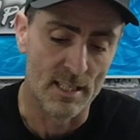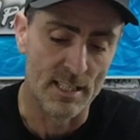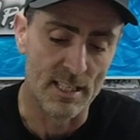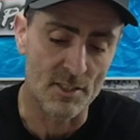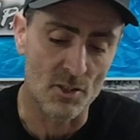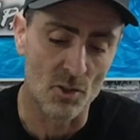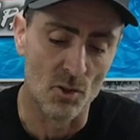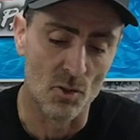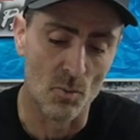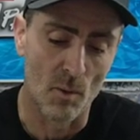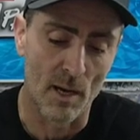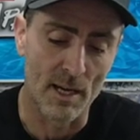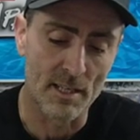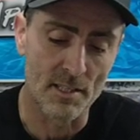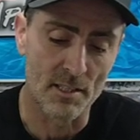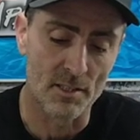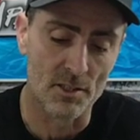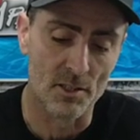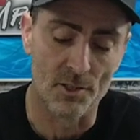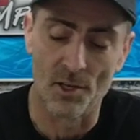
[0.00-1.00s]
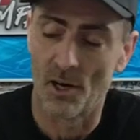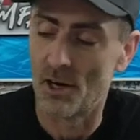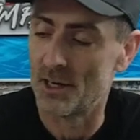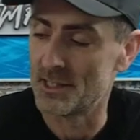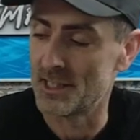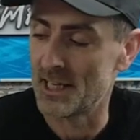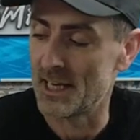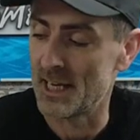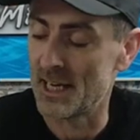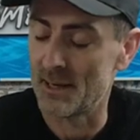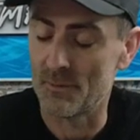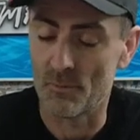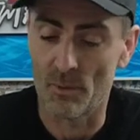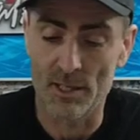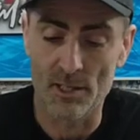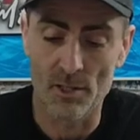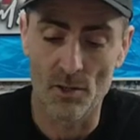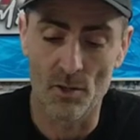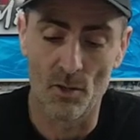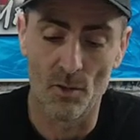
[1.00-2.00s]
And it's always a good idea
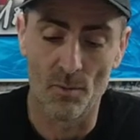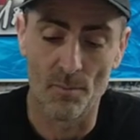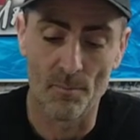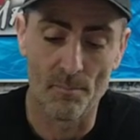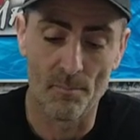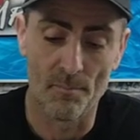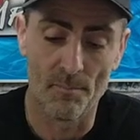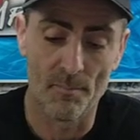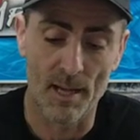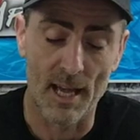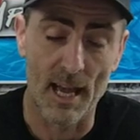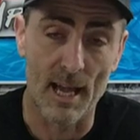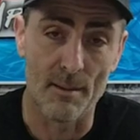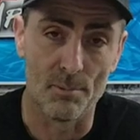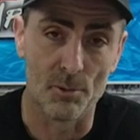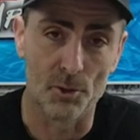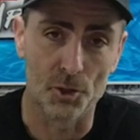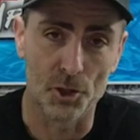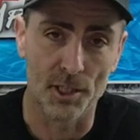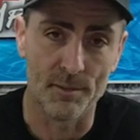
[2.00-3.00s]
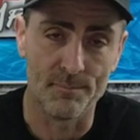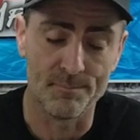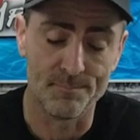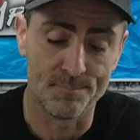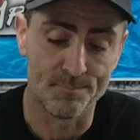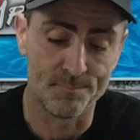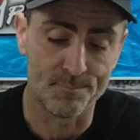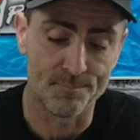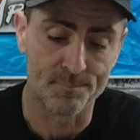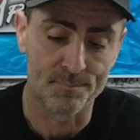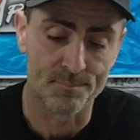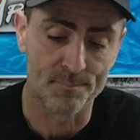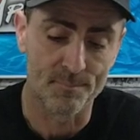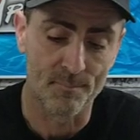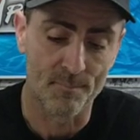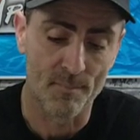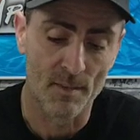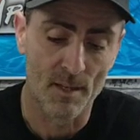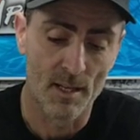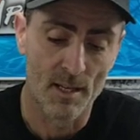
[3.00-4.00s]
when you're airbrushing
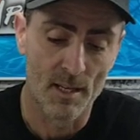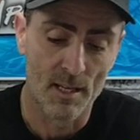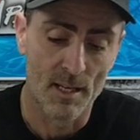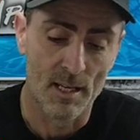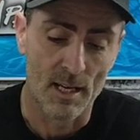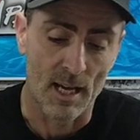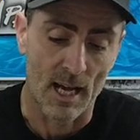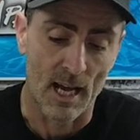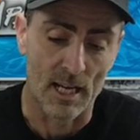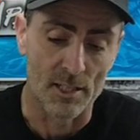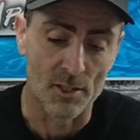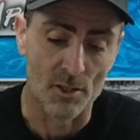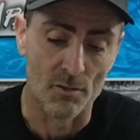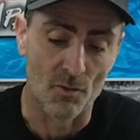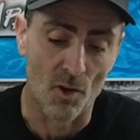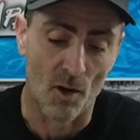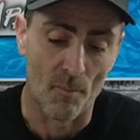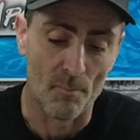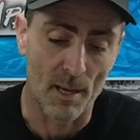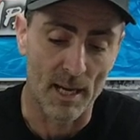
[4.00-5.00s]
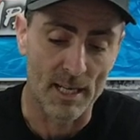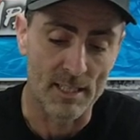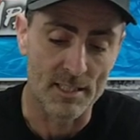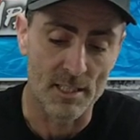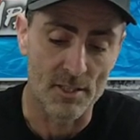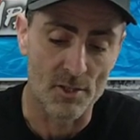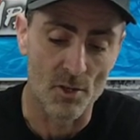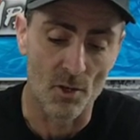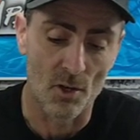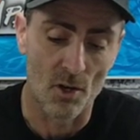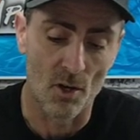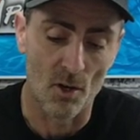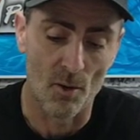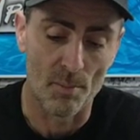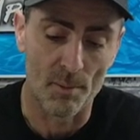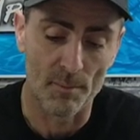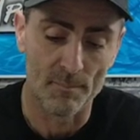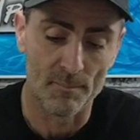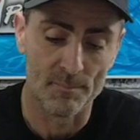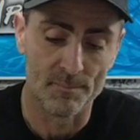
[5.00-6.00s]
and you've got paint in your
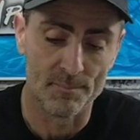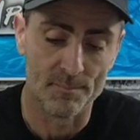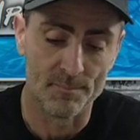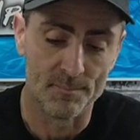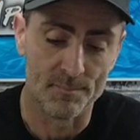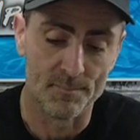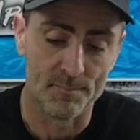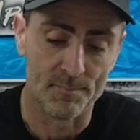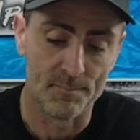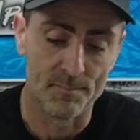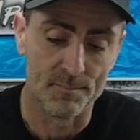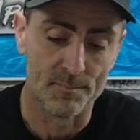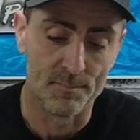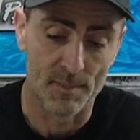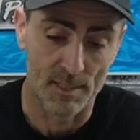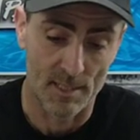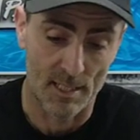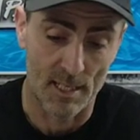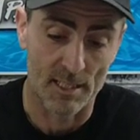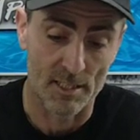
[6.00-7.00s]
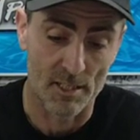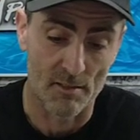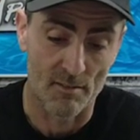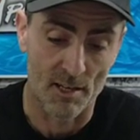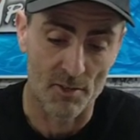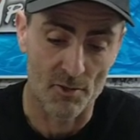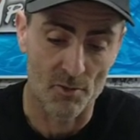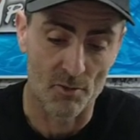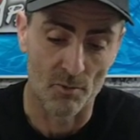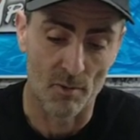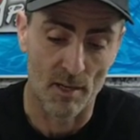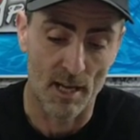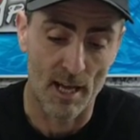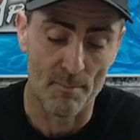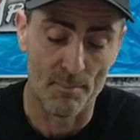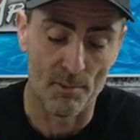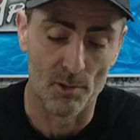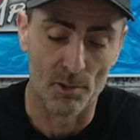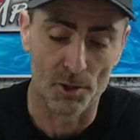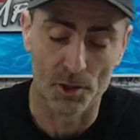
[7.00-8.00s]
cup, in your actual
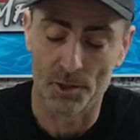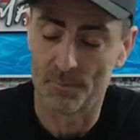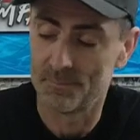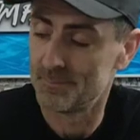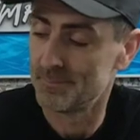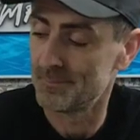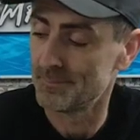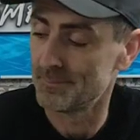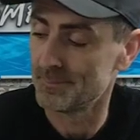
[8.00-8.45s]
airbrush,